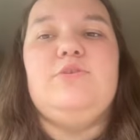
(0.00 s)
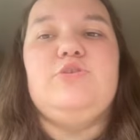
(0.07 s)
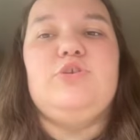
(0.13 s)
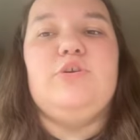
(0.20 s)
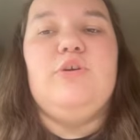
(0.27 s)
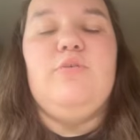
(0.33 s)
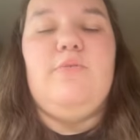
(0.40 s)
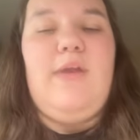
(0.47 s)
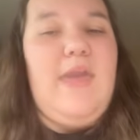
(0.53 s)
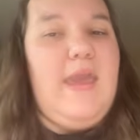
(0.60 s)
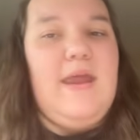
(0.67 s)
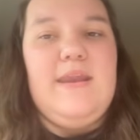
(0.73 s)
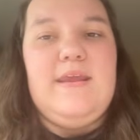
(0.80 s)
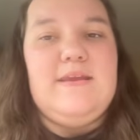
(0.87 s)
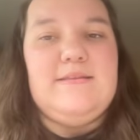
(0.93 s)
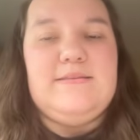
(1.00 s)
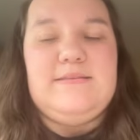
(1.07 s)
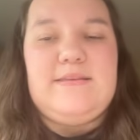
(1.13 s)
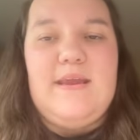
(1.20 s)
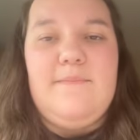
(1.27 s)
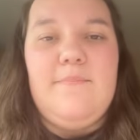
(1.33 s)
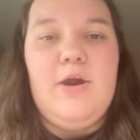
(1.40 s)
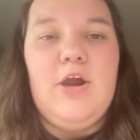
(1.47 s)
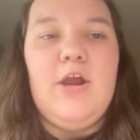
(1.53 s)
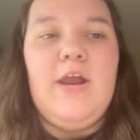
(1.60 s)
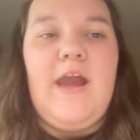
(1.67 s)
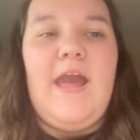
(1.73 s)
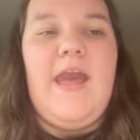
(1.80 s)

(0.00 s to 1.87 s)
Duro Canyon State Park.